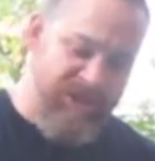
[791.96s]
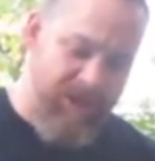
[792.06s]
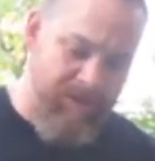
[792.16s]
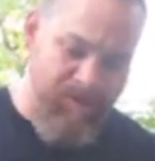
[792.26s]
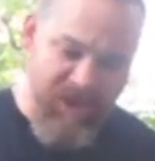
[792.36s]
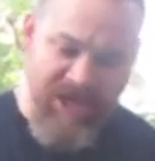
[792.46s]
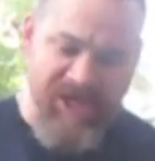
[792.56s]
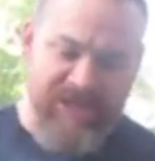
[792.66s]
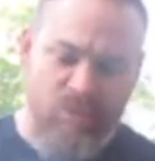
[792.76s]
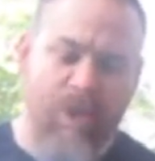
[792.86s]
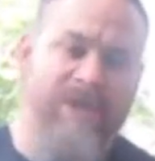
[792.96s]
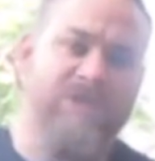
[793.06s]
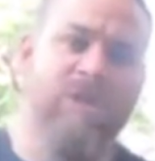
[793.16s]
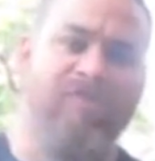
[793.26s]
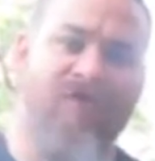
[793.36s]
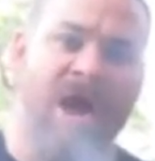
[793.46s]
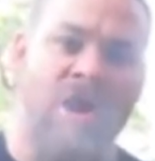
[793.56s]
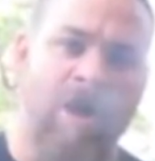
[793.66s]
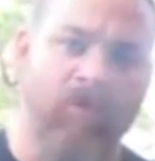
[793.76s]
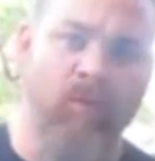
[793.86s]
is a pretty easy way to start a
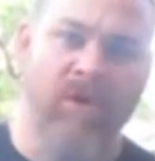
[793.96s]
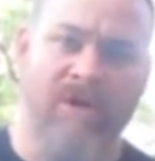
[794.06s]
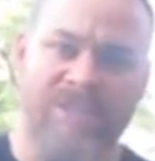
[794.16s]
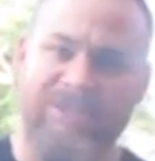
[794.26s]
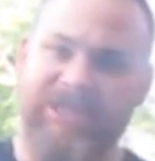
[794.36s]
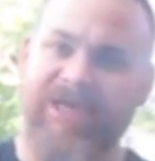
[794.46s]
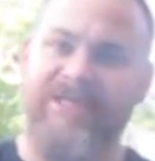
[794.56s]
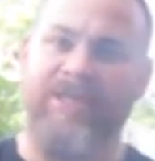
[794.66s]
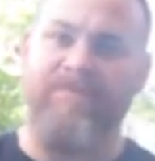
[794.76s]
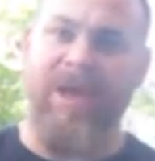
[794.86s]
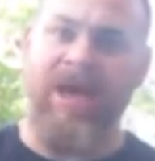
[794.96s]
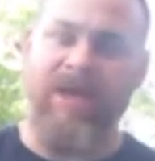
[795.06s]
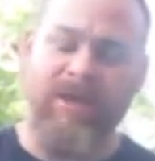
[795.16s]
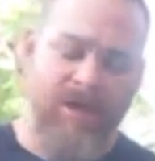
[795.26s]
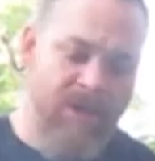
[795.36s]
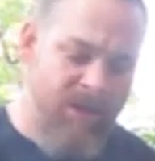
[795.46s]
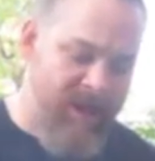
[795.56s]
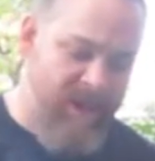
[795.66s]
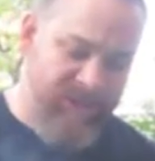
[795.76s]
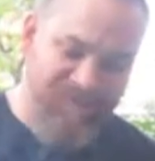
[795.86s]
fire out in the wilderness. It's easy to make.
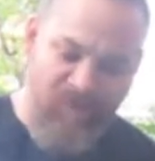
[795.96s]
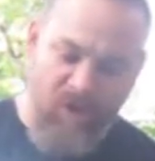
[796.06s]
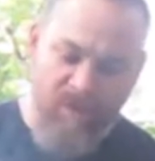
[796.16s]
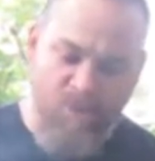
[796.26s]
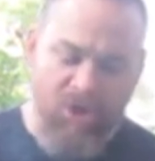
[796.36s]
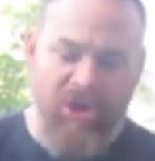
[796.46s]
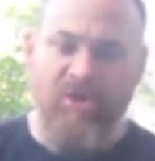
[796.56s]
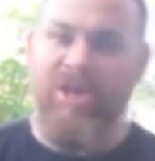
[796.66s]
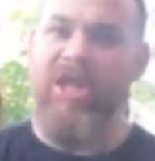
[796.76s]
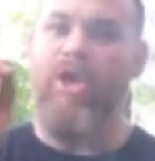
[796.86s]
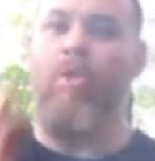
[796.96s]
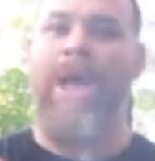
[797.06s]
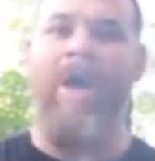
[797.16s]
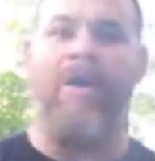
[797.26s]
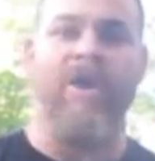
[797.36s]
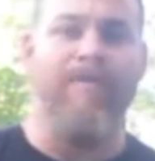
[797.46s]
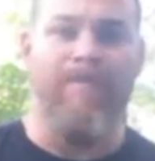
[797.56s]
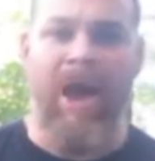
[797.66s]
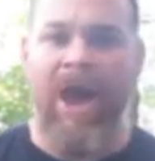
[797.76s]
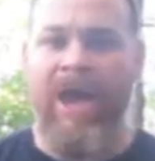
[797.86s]
It's affordable. You don't need to go out and
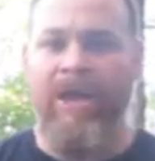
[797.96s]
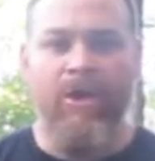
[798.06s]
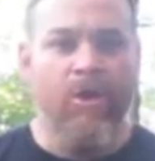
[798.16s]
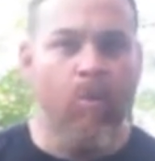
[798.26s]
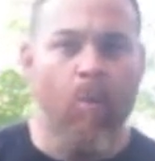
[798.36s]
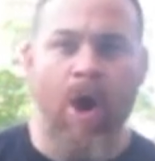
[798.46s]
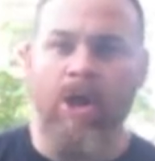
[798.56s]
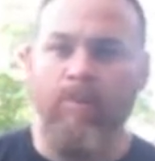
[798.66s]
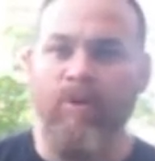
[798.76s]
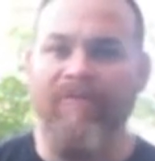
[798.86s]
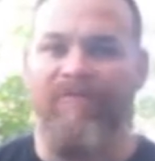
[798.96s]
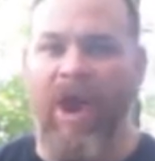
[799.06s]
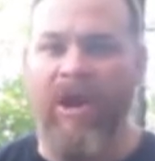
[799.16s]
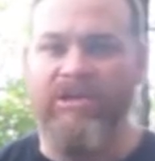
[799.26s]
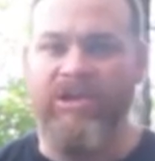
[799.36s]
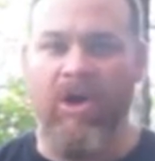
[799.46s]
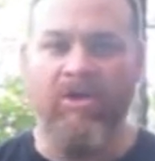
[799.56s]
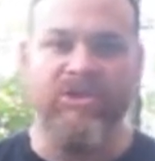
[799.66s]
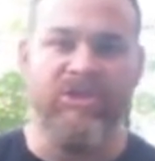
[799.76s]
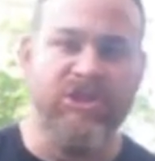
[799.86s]
buy waterproof fire
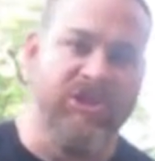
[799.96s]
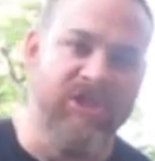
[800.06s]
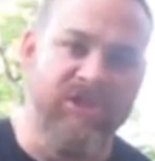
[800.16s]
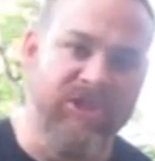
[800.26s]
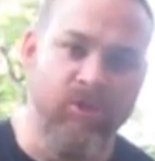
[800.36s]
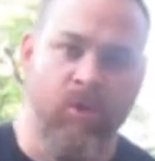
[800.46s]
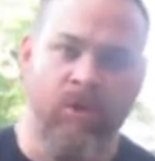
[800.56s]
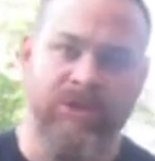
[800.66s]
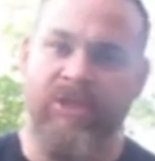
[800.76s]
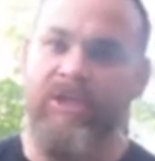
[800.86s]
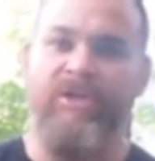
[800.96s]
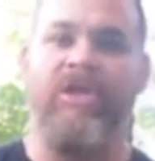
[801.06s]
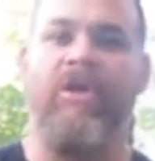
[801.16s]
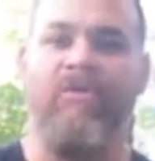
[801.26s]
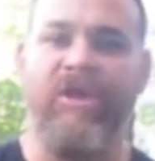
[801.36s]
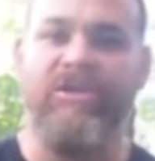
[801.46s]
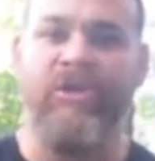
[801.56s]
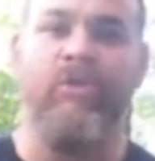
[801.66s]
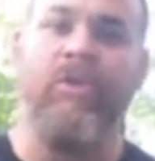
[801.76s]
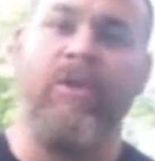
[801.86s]
starters and shit at the stores. You don't need to.